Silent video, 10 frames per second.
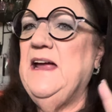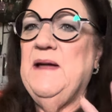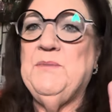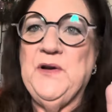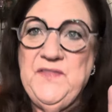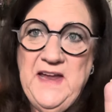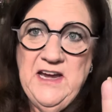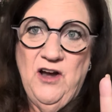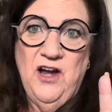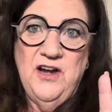Birthday
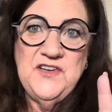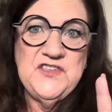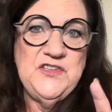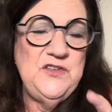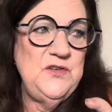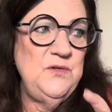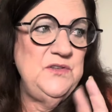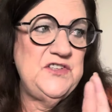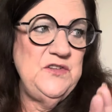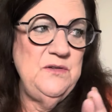card to
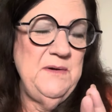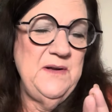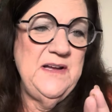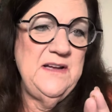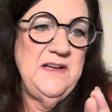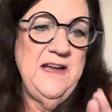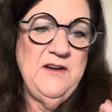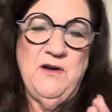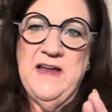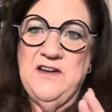two of my
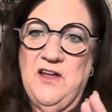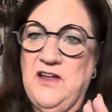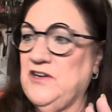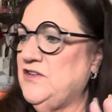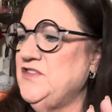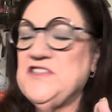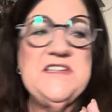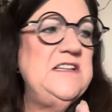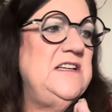granddaughters.